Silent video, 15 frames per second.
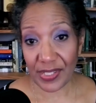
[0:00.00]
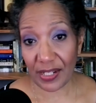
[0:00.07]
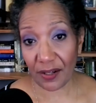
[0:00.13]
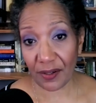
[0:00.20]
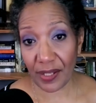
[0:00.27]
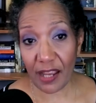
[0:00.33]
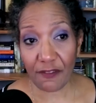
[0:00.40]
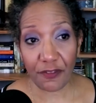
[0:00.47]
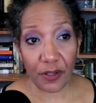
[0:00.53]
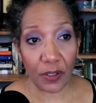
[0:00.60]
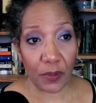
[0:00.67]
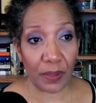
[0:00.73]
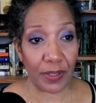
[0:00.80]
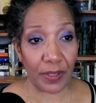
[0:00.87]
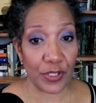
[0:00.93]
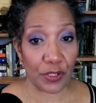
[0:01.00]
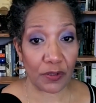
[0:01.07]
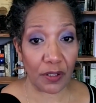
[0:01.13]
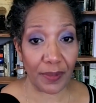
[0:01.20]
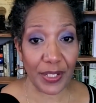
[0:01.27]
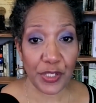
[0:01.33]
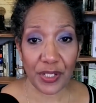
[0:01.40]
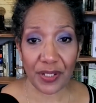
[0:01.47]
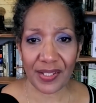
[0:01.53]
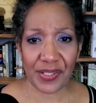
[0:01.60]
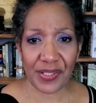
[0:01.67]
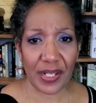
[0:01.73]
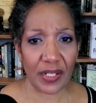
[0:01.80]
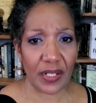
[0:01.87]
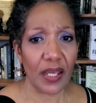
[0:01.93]
Sarajevo, we went to Croatia, they
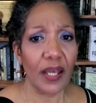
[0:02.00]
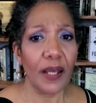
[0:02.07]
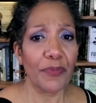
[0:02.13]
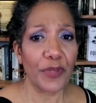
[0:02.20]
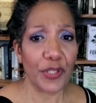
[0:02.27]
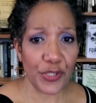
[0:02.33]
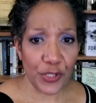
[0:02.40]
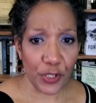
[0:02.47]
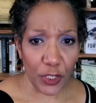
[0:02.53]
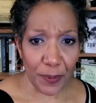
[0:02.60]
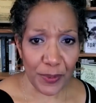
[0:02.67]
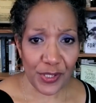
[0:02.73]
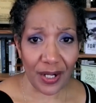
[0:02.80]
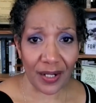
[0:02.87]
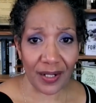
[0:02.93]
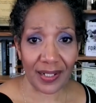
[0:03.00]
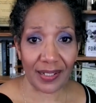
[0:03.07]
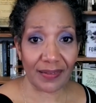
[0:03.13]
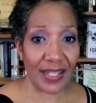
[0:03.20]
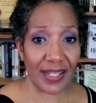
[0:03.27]
said the Serbs started it.